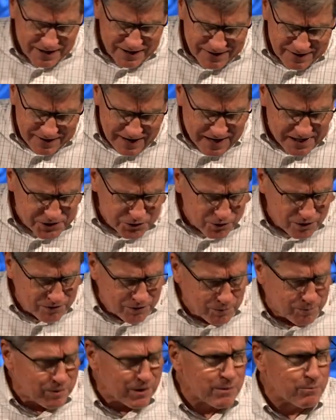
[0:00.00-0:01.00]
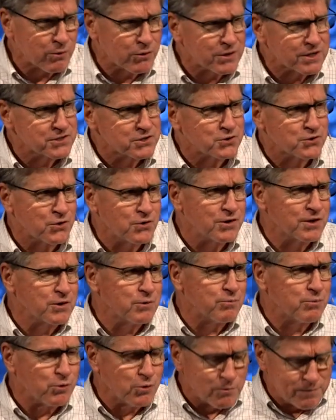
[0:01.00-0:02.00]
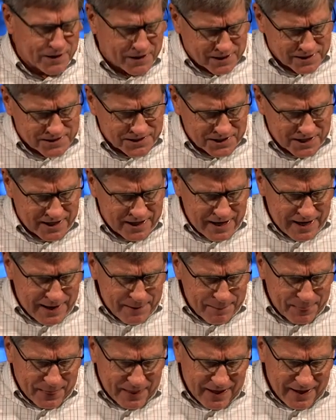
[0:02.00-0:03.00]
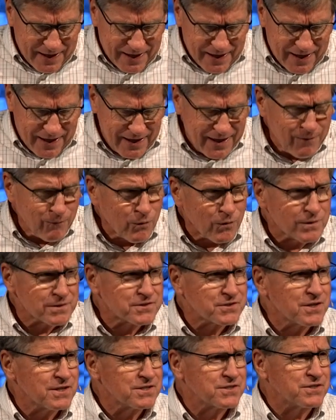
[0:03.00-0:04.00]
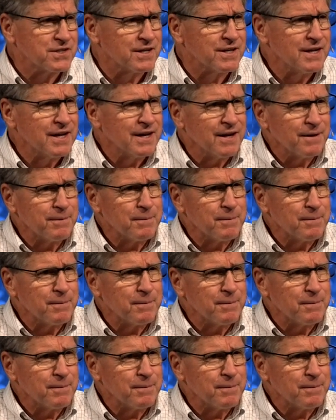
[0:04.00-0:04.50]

nature of the people concerning the pool because he wants us to,